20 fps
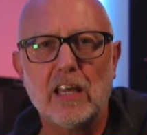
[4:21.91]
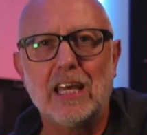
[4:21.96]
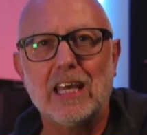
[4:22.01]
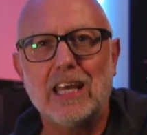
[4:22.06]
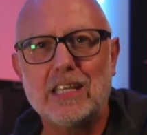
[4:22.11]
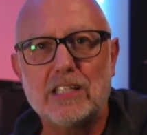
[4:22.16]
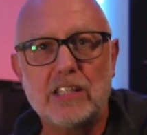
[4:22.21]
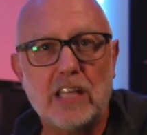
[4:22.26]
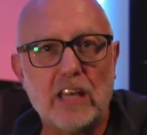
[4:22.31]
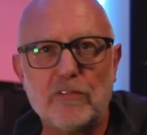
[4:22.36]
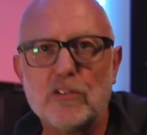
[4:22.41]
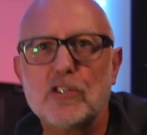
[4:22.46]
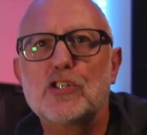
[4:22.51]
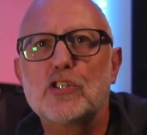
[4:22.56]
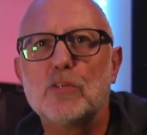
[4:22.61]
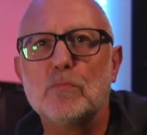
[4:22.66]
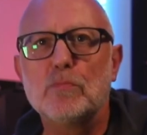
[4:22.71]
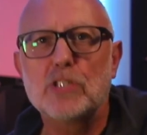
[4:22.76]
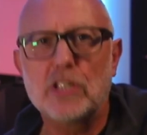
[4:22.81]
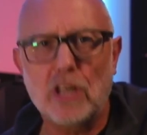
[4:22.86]
is given
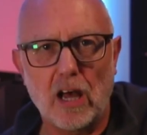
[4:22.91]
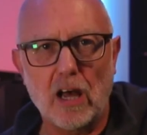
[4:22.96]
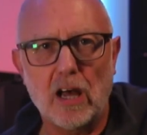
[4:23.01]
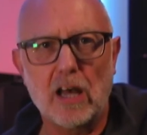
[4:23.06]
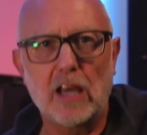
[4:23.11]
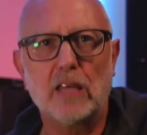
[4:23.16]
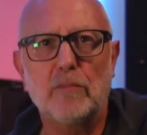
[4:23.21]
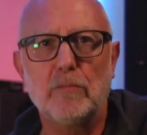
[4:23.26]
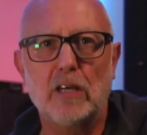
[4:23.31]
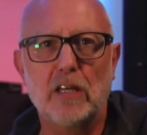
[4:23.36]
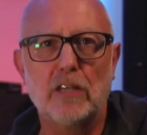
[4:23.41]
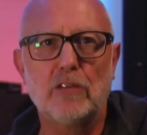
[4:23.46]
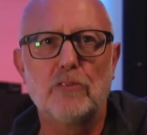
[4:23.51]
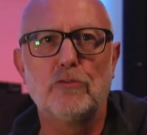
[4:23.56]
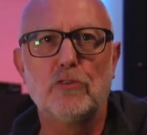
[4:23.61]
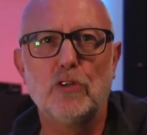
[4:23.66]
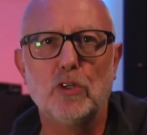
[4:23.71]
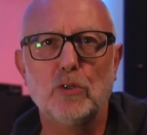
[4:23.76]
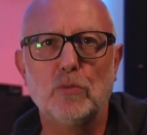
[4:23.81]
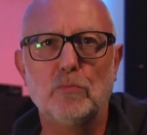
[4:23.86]
some time and
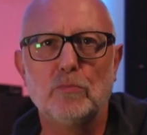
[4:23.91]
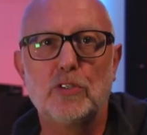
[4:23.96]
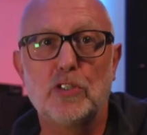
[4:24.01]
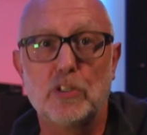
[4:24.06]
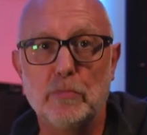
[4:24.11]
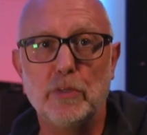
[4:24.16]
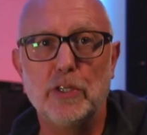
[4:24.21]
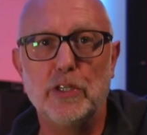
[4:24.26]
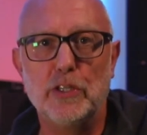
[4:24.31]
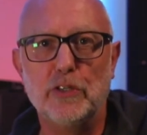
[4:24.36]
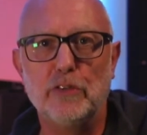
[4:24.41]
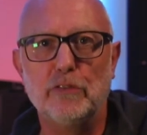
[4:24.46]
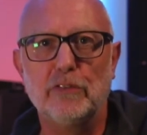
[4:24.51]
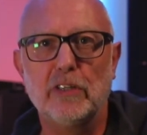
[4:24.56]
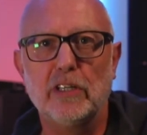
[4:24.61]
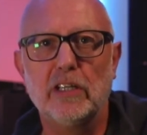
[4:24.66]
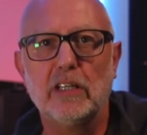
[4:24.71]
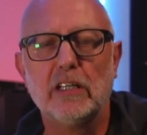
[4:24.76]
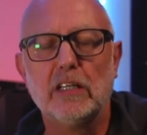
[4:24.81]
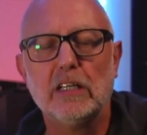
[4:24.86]
room to
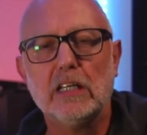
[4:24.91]
manoeuvre.